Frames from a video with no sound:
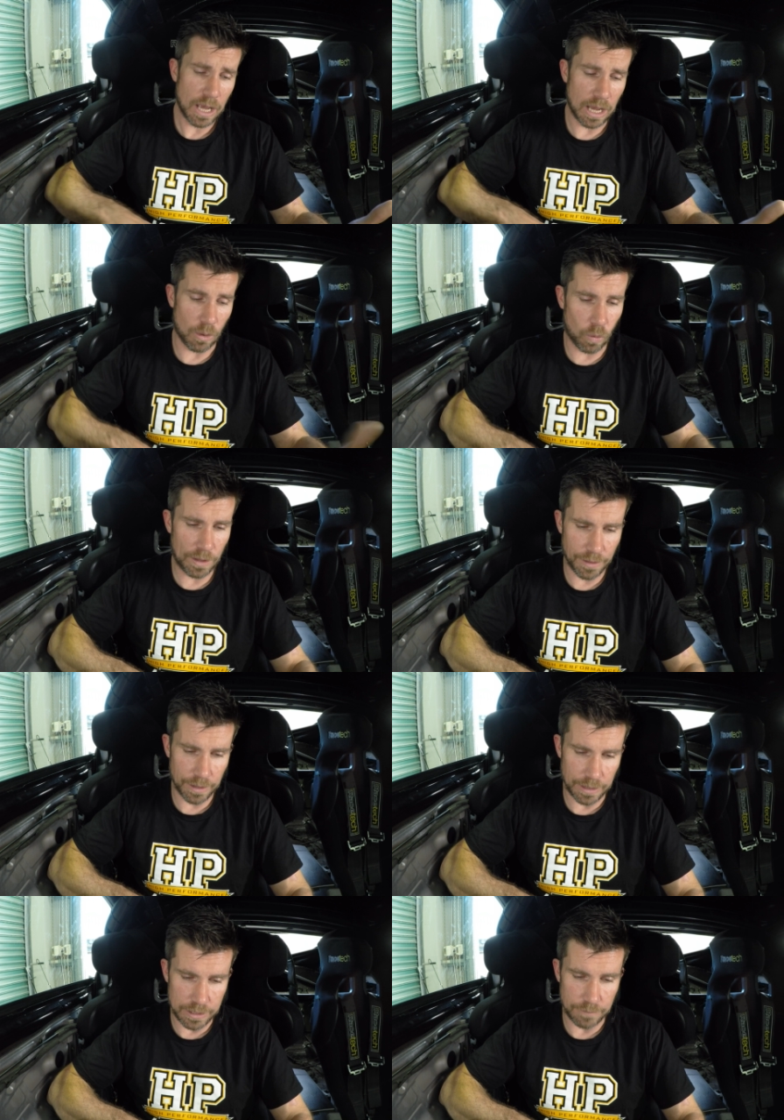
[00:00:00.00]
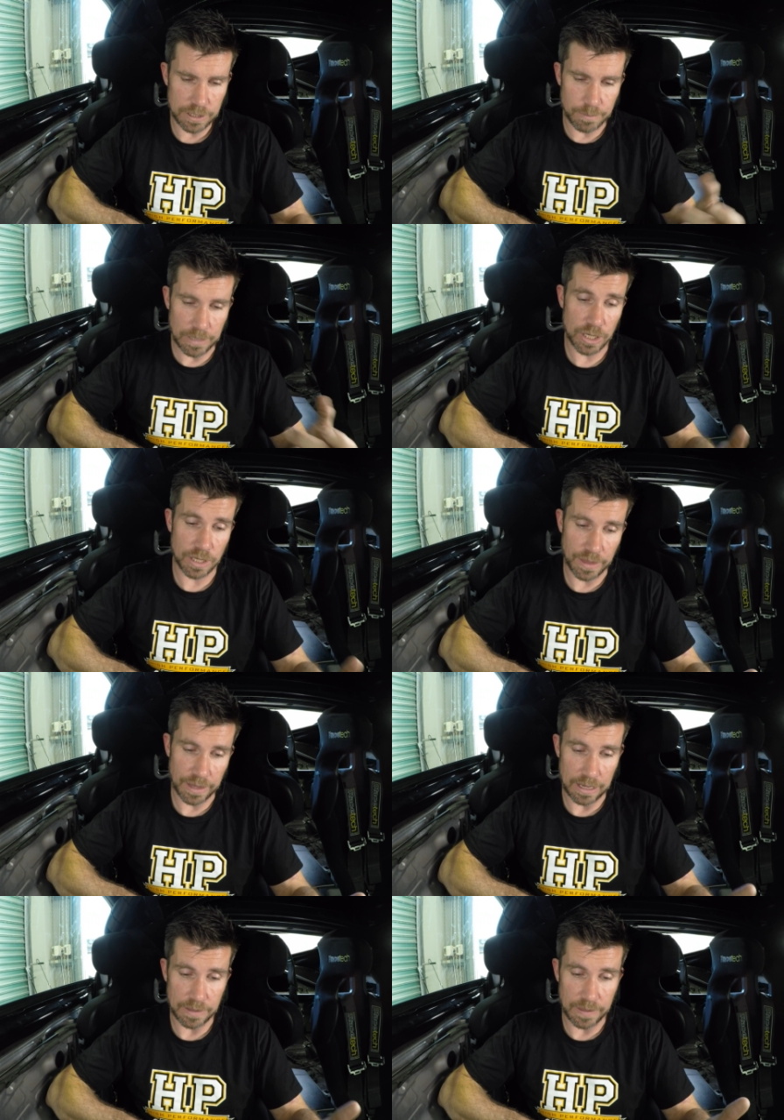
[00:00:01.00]
One thing that you've just mentioned,
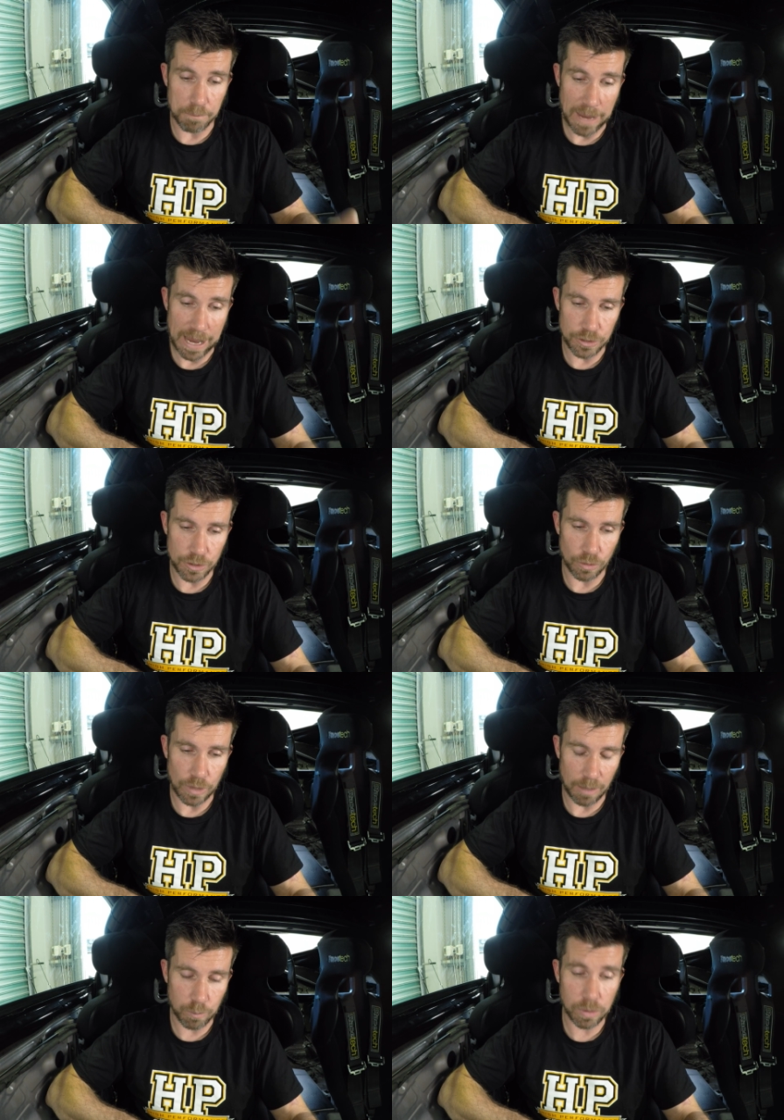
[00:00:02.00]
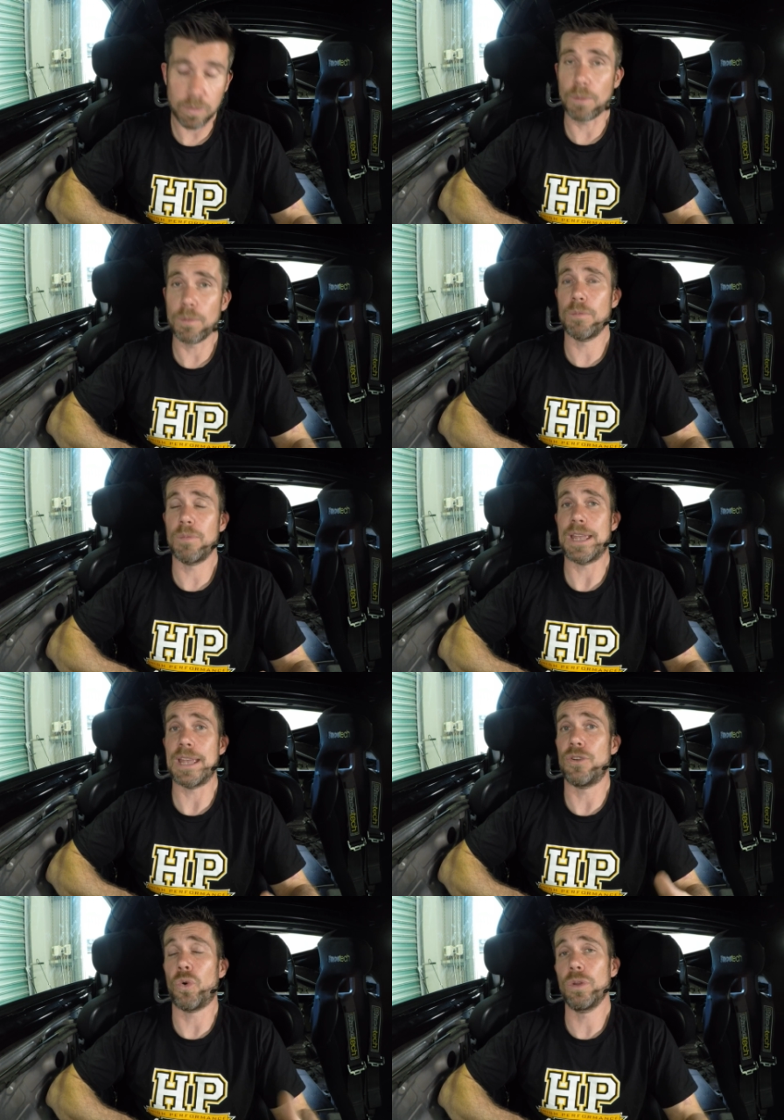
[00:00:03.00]
the manual, probably
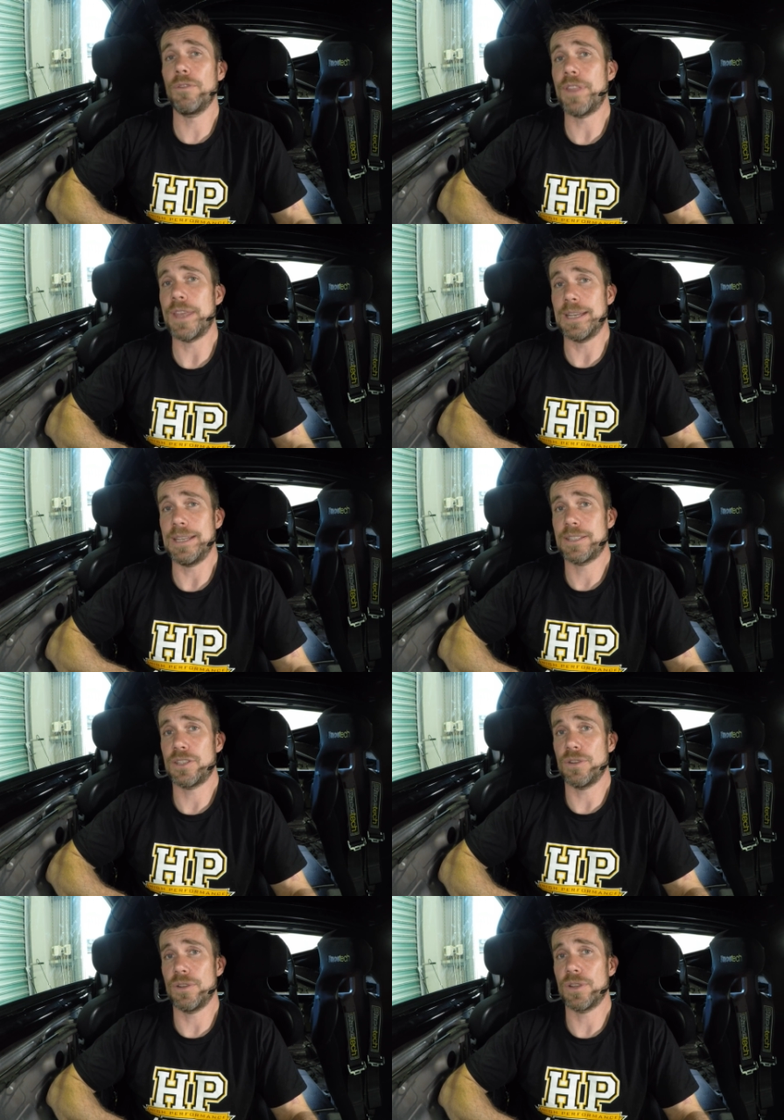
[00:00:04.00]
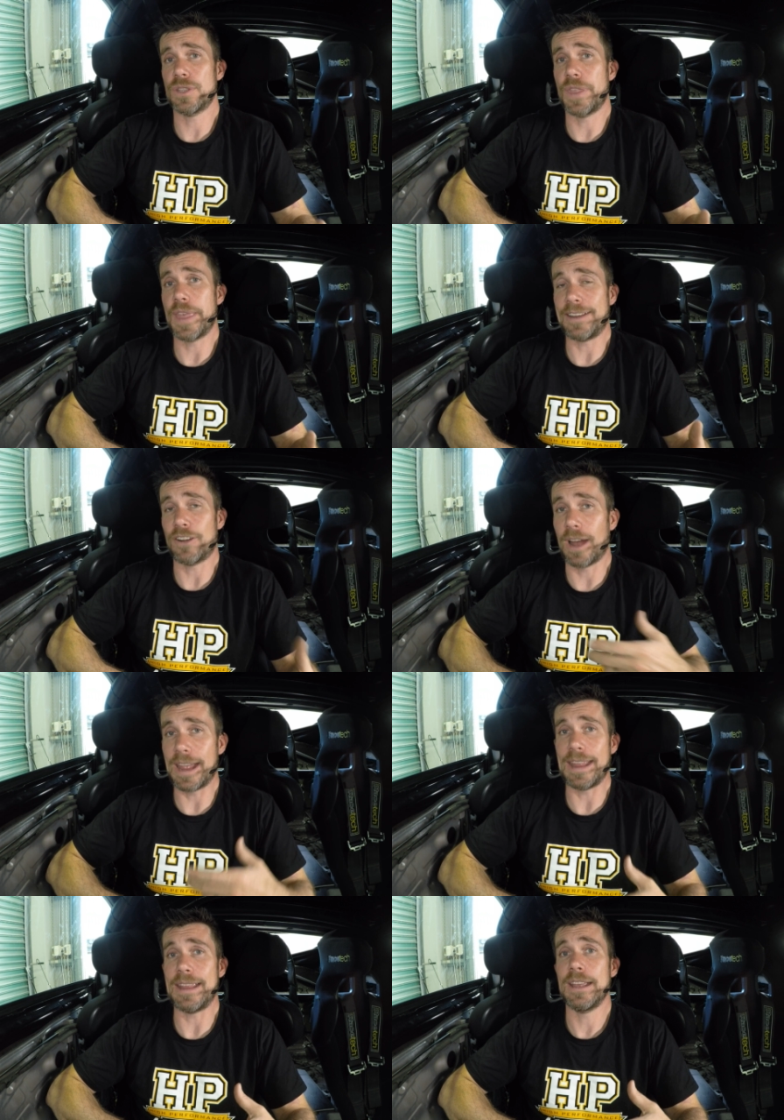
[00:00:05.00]
in all of the ECUs that
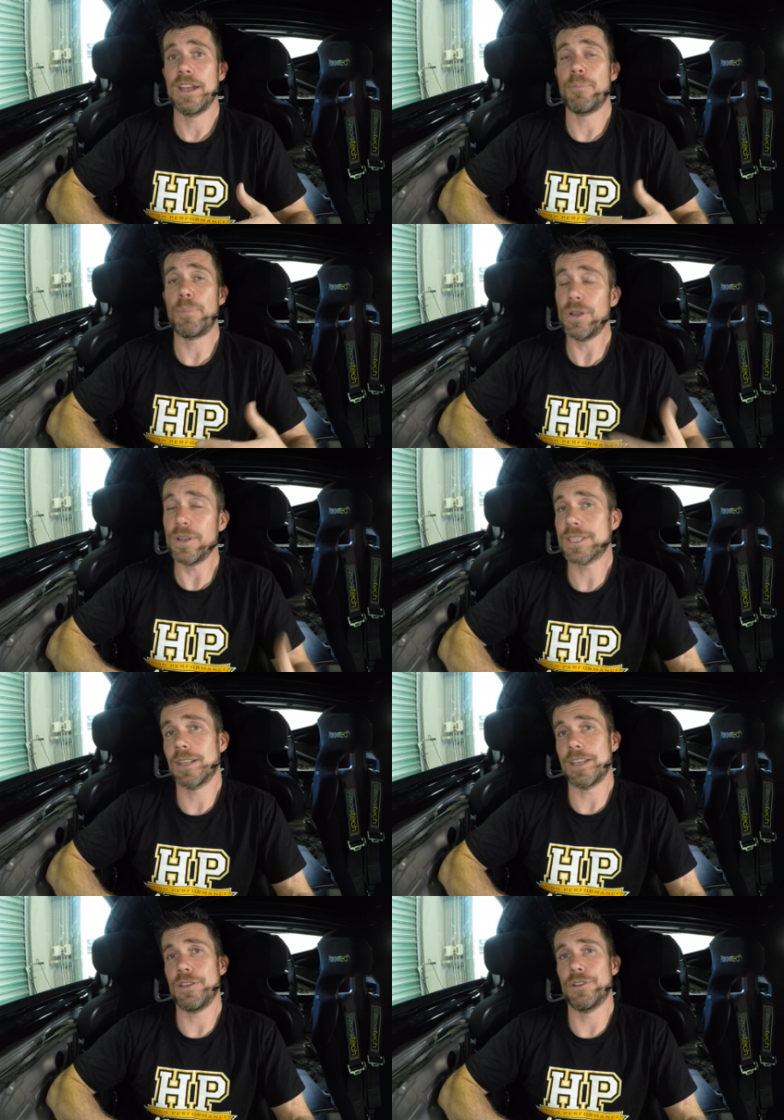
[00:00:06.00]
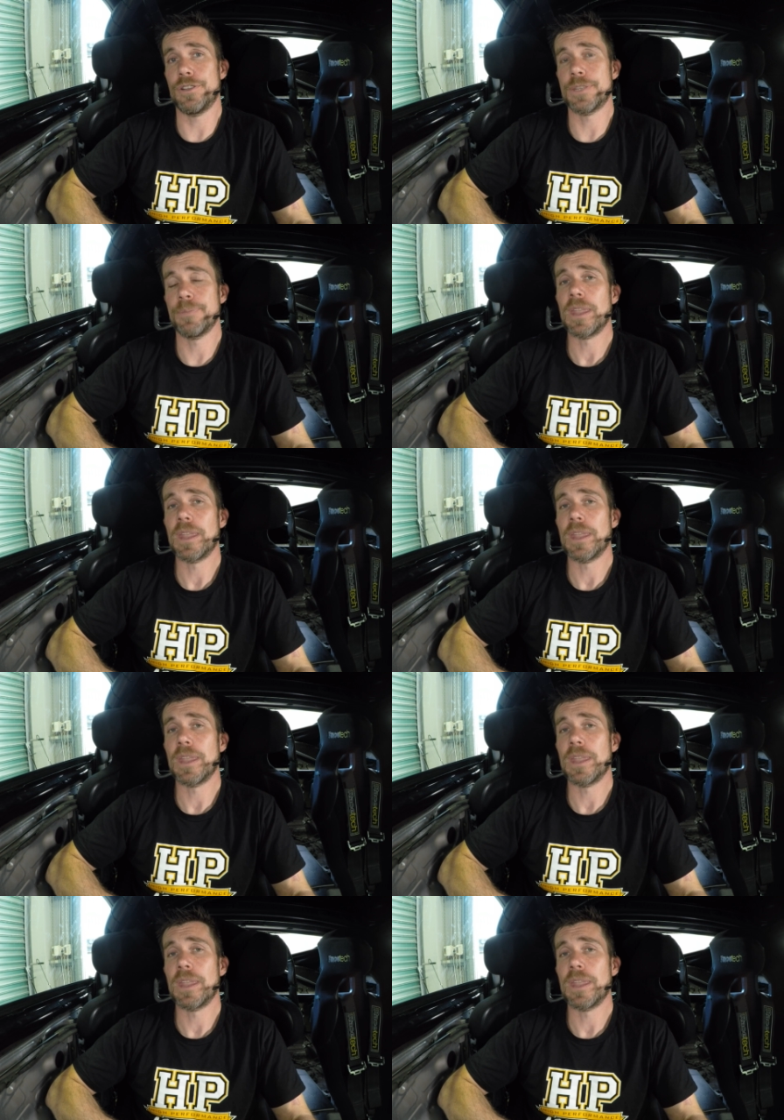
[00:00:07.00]
I personally use,